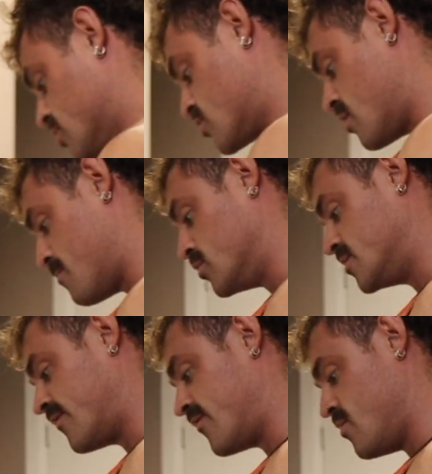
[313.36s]
just going to put
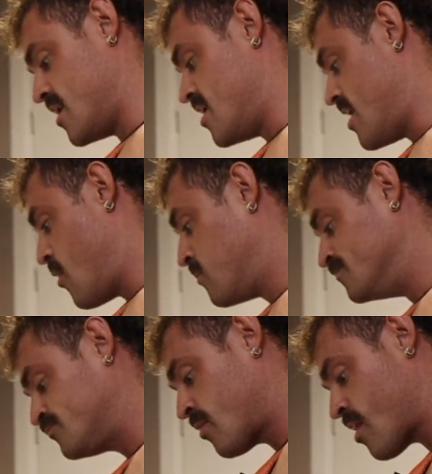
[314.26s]
the fruit in now
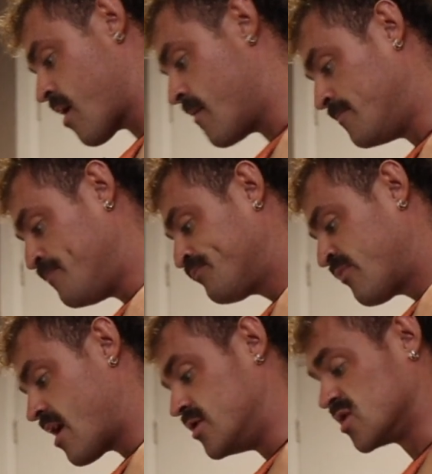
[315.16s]

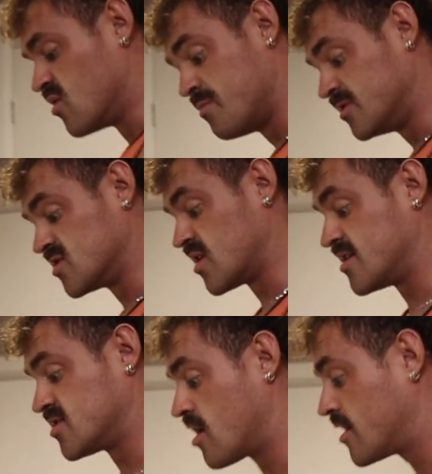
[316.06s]
and just hope it doesn't
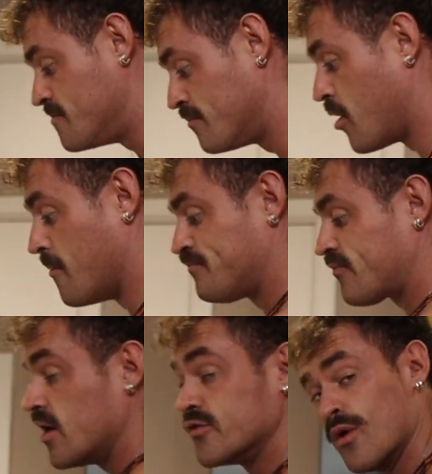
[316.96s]
get soggy. But
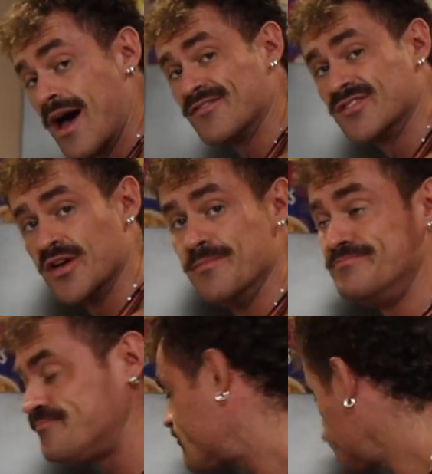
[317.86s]
I don't have time